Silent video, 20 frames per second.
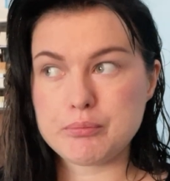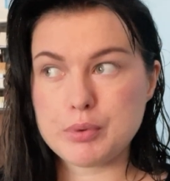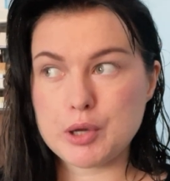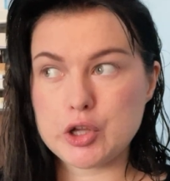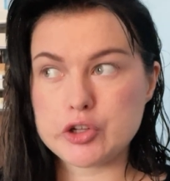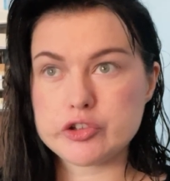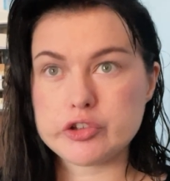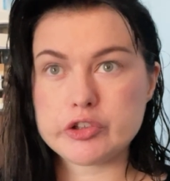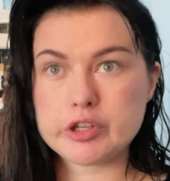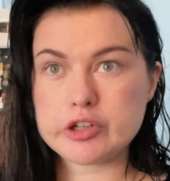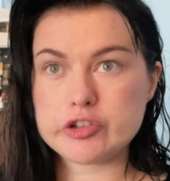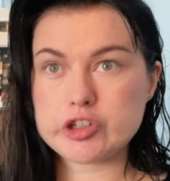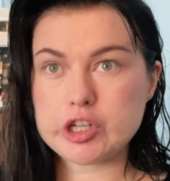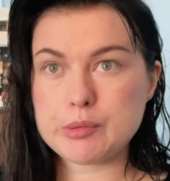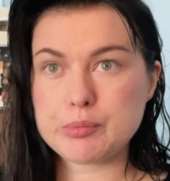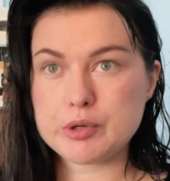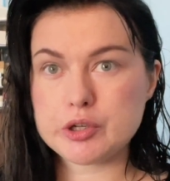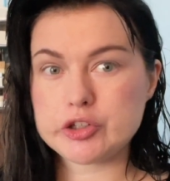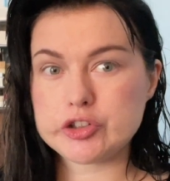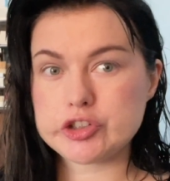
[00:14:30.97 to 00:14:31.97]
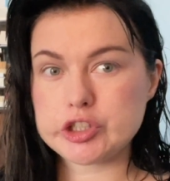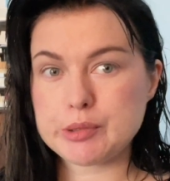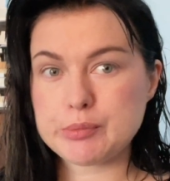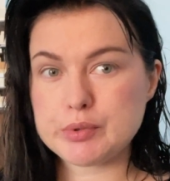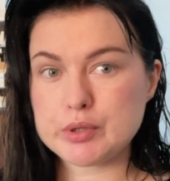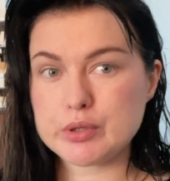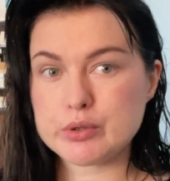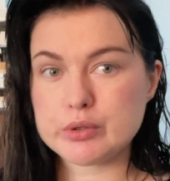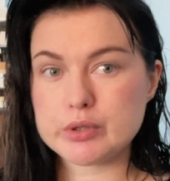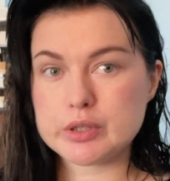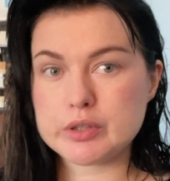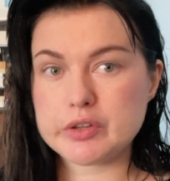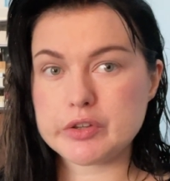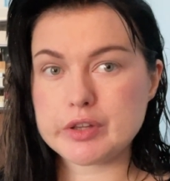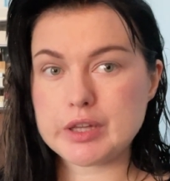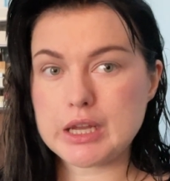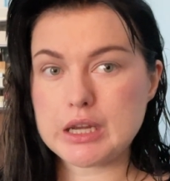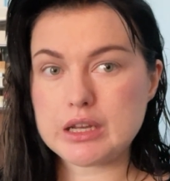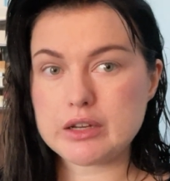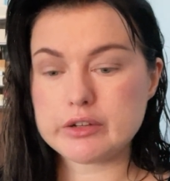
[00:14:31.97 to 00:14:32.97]
purchasing cheaper and cheaper goods,
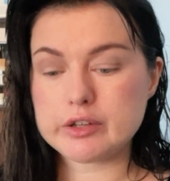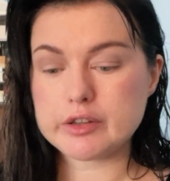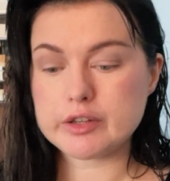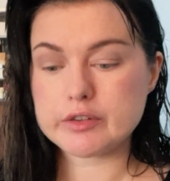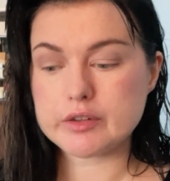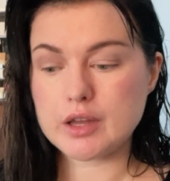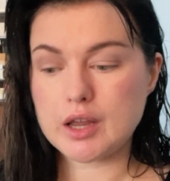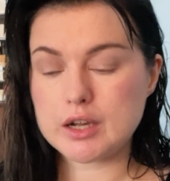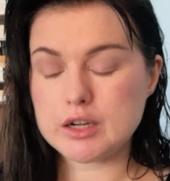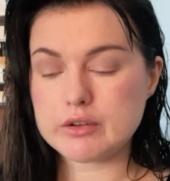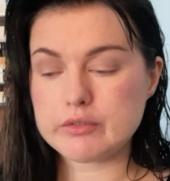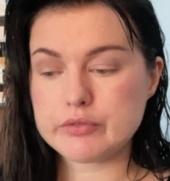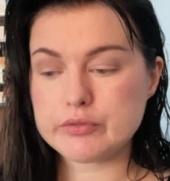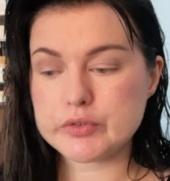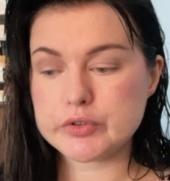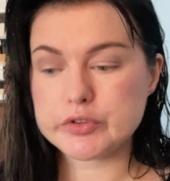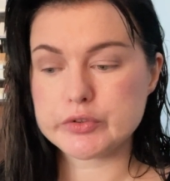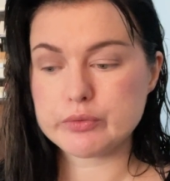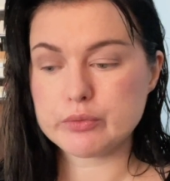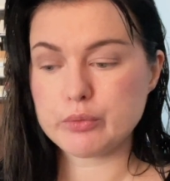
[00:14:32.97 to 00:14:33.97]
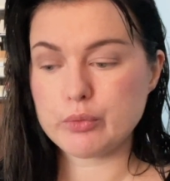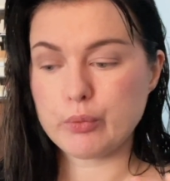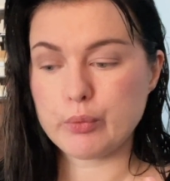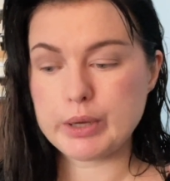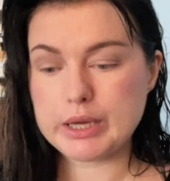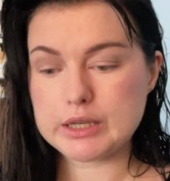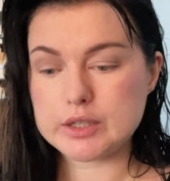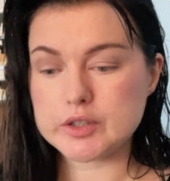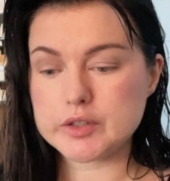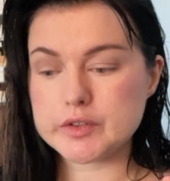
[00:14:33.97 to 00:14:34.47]
leading to this kind of weird